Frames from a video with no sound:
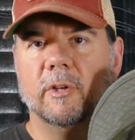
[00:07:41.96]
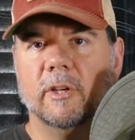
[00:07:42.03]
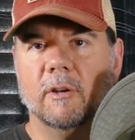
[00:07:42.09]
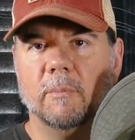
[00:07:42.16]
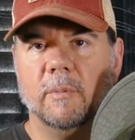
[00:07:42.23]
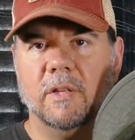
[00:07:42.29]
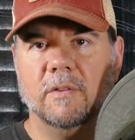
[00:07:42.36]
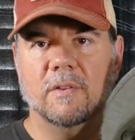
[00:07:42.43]
here
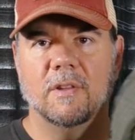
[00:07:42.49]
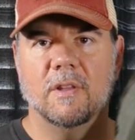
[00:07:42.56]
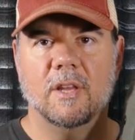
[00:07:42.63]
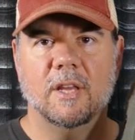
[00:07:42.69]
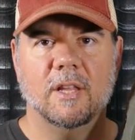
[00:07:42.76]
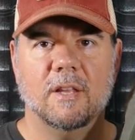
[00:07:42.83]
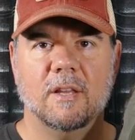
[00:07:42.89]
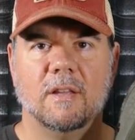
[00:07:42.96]
means it,
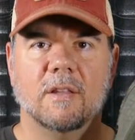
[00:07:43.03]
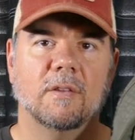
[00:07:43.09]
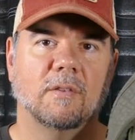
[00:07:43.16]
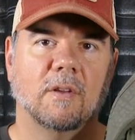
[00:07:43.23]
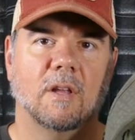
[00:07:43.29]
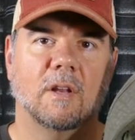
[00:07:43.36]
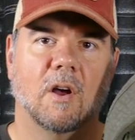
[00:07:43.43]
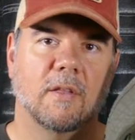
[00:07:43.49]
it is
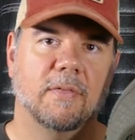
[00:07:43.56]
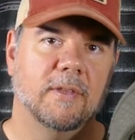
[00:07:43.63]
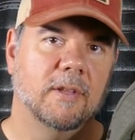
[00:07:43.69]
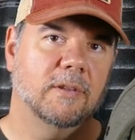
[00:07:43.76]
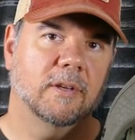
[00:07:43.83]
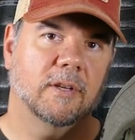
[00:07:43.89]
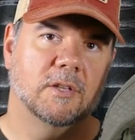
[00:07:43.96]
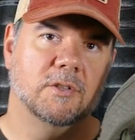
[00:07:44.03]
an
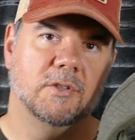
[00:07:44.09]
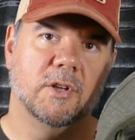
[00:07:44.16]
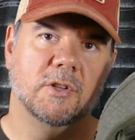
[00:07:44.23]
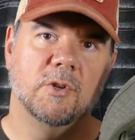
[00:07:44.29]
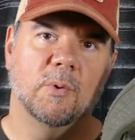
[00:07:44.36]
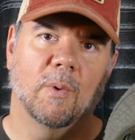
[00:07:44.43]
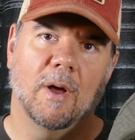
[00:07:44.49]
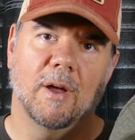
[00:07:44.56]
authentic and
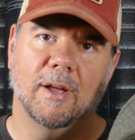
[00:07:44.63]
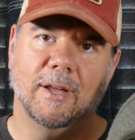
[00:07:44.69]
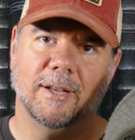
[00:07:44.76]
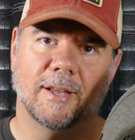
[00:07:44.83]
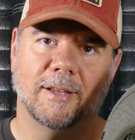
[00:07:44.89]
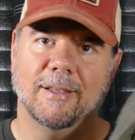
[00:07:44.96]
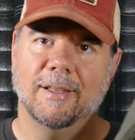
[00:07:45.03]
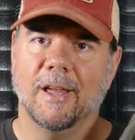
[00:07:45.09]

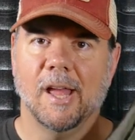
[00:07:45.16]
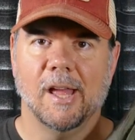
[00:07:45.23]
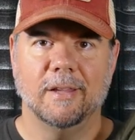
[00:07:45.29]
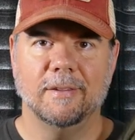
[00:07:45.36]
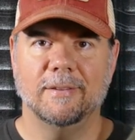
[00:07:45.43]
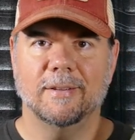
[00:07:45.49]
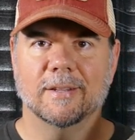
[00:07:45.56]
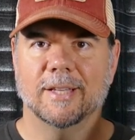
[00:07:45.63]
genuine
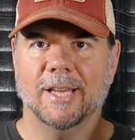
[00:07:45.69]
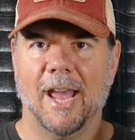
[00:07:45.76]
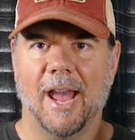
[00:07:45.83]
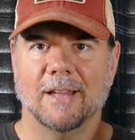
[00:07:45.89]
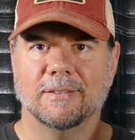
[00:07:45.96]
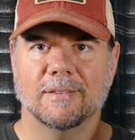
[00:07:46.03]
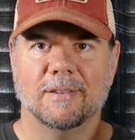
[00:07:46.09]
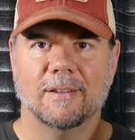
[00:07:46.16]
Tilly
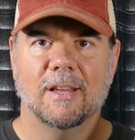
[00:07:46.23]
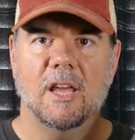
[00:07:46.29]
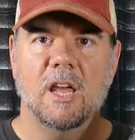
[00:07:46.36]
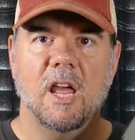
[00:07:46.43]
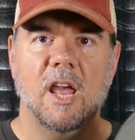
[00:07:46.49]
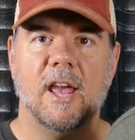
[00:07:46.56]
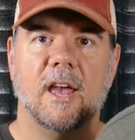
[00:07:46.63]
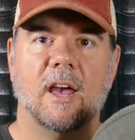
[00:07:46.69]
hat.
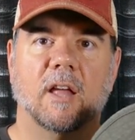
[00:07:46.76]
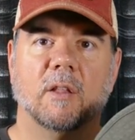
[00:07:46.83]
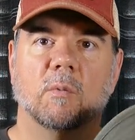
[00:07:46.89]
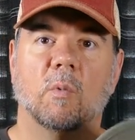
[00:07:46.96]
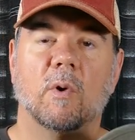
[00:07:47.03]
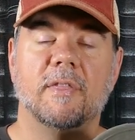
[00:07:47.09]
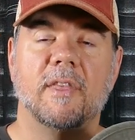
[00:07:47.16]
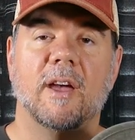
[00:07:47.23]
And
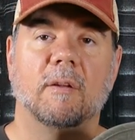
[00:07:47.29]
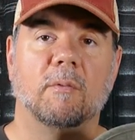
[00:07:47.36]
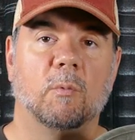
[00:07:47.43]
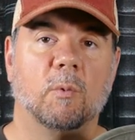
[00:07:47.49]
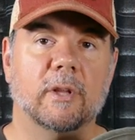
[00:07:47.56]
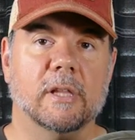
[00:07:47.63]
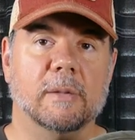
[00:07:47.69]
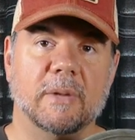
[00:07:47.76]
what that
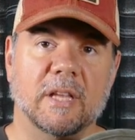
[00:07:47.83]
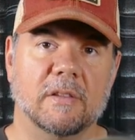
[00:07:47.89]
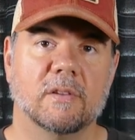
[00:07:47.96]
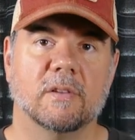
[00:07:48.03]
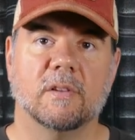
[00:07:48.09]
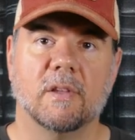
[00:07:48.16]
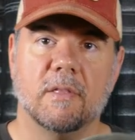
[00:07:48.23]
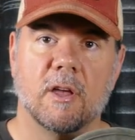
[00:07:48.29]
really means
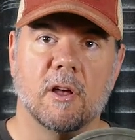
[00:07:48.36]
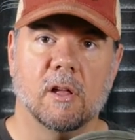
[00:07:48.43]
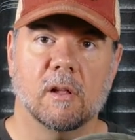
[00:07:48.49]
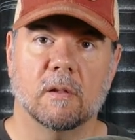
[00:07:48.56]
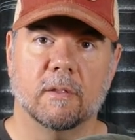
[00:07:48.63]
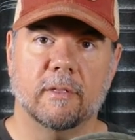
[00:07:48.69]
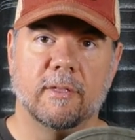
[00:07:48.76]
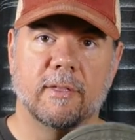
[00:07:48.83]
is that
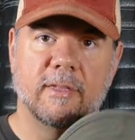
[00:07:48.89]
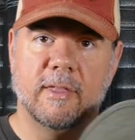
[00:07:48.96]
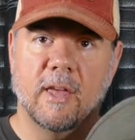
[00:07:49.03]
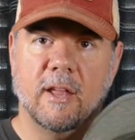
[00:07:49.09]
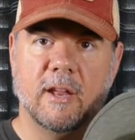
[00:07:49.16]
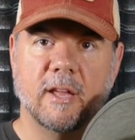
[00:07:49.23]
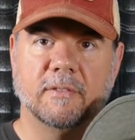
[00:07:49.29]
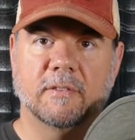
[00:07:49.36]
they'll
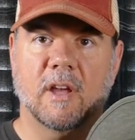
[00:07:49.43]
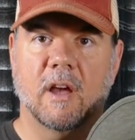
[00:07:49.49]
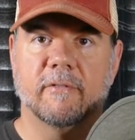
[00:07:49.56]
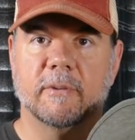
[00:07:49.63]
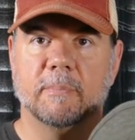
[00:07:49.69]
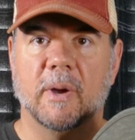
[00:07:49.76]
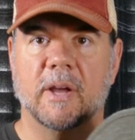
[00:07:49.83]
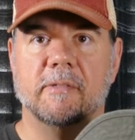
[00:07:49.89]
that it's
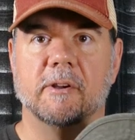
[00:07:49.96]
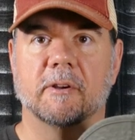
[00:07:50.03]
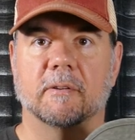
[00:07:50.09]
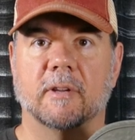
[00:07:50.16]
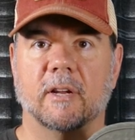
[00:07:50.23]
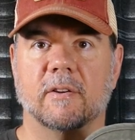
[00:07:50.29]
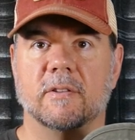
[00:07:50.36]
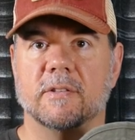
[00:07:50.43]
covered by their
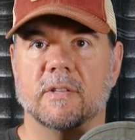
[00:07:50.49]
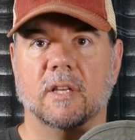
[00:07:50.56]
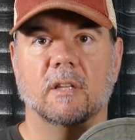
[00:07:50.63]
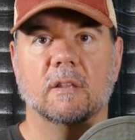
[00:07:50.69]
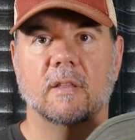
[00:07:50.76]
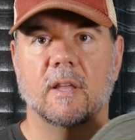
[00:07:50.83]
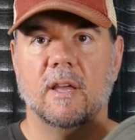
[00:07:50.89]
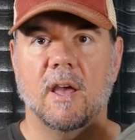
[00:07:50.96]
guarantee.
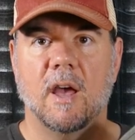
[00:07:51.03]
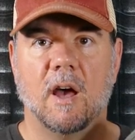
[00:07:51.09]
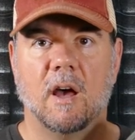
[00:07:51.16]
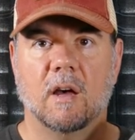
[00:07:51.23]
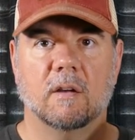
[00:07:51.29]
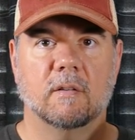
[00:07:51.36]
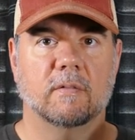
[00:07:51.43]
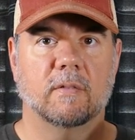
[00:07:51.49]
They
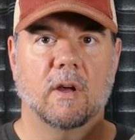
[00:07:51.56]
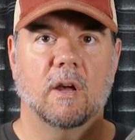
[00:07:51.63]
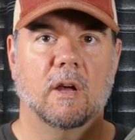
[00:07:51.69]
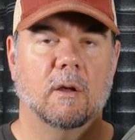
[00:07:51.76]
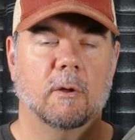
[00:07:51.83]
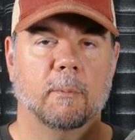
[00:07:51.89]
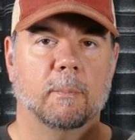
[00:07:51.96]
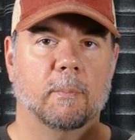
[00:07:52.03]
have
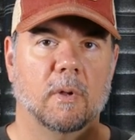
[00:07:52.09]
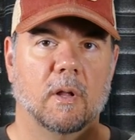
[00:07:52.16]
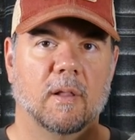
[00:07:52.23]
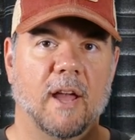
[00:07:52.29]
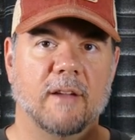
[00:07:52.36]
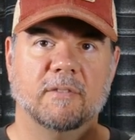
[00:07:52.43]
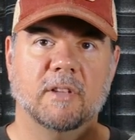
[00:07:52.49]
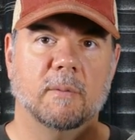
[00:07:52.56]
um, a
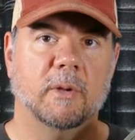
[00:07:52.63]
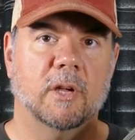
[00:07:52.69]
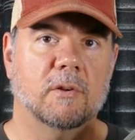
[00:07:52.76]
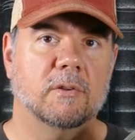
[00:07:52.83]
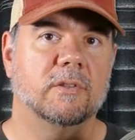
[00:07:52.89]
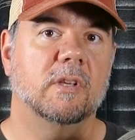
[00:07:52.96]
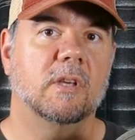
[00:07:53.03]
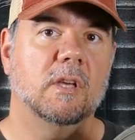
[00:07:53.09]
lifetime
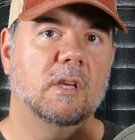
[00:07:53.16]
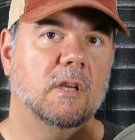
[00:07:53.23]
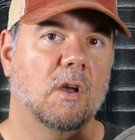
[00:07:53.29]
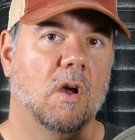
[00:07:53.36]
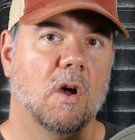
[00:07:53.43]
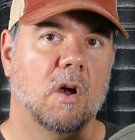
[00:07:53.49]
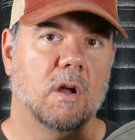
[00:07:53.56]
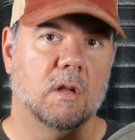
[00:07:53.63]
guarantee
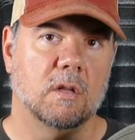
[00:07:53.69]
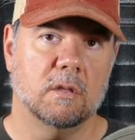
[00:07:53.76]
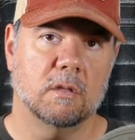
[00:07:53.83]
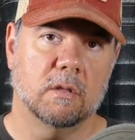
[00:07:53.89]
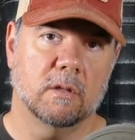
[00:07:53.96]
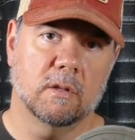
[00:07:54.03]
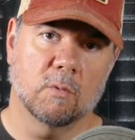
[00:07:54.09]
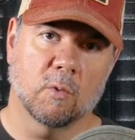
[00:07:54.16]

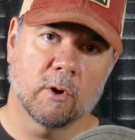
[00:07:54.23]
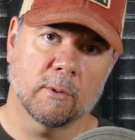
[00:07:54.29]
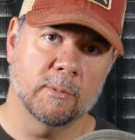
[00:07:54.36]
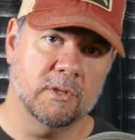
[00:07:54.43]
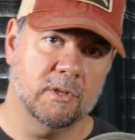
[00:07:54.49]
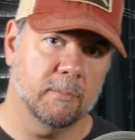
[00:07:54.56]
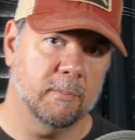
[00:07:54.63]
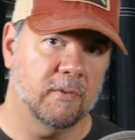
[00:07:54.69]
on the
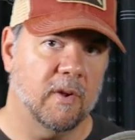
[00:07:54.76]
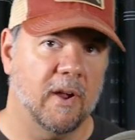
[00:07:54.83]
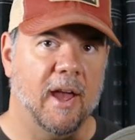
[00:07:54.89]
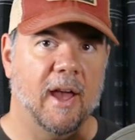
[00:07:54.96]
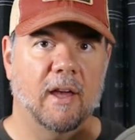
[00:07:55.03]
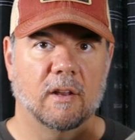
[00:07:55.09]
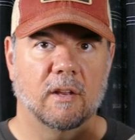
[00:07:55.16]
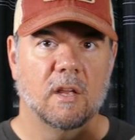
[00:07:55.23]
workmanship of their
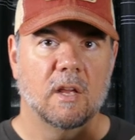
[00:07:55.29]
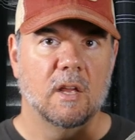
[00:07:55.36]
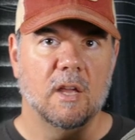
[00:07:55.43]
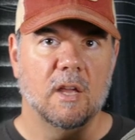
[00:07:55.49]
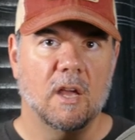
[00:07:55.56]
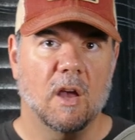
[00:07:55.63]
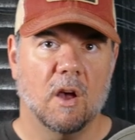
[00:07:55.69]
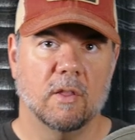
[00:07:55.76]
hat,
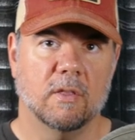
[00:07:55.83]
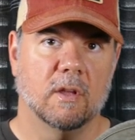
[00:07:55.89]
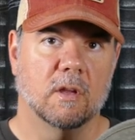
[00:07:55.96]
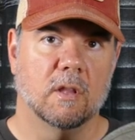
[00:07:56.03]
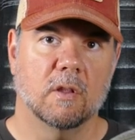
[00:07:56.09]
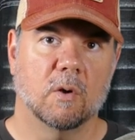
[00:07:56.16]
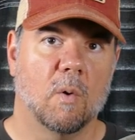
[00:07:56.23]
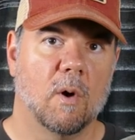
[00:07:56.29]
on
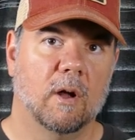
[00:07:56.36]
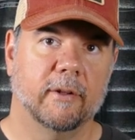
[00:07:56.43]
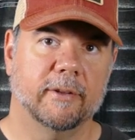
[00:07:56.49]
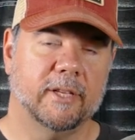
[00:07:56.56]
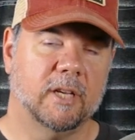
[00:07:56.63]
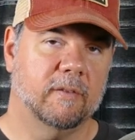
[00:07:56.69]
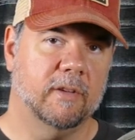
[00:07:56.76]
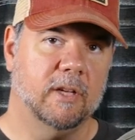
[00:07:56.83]
the, the
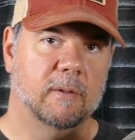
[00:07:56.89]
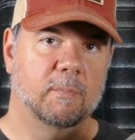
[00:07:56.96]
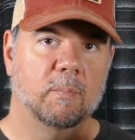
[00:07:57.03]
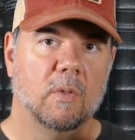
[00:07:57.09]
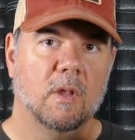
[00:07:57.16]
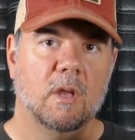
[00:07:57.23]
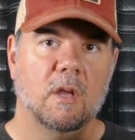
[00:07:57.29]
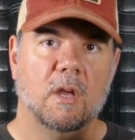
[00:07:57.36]
quality of it.
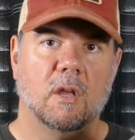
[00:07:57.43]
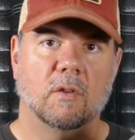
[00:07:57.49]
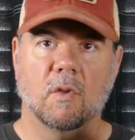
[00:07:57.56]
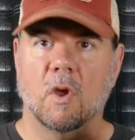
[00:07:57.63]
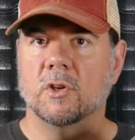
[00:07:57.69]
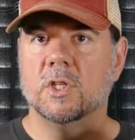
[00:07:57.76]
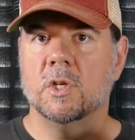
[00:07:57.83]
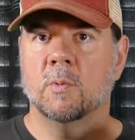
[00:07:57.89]
As
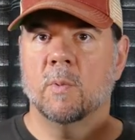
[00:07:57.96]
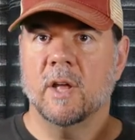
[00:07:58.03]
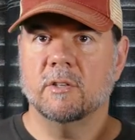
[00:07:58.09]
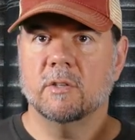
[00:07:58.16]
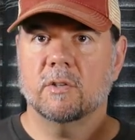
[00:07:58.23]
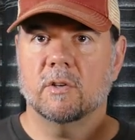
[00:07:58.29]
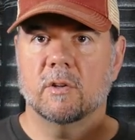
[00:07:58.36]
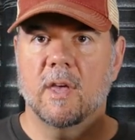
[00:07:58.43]
long as you
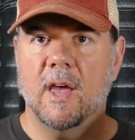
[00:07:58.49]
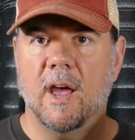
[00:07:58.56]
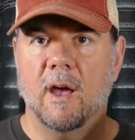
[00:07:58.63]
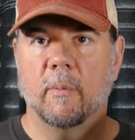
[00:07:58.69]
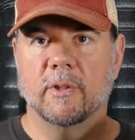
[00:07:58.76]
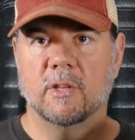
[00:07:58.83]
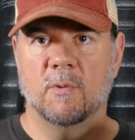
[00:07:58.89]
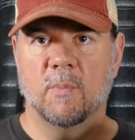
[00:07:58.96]
register the
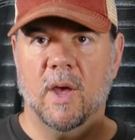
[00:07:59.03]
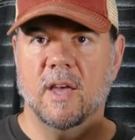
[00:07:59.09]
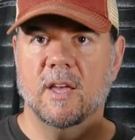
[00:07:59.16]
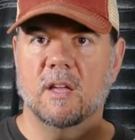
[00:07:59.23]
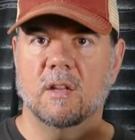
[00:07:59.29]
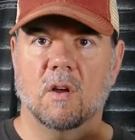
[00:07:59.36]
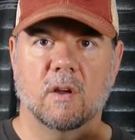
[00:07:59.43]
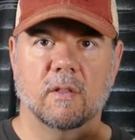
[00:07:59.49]
hat when you buy
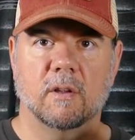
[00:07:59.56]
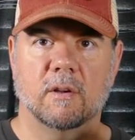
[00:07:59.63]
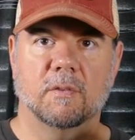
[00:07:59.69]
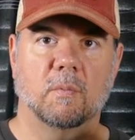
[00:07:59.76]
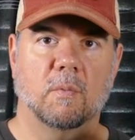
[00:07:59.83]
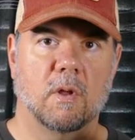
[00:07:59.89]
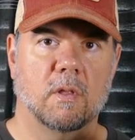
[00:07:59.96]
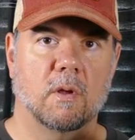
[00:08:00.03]
it on their
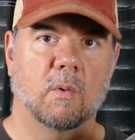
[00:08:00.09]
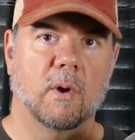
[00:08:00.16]
on their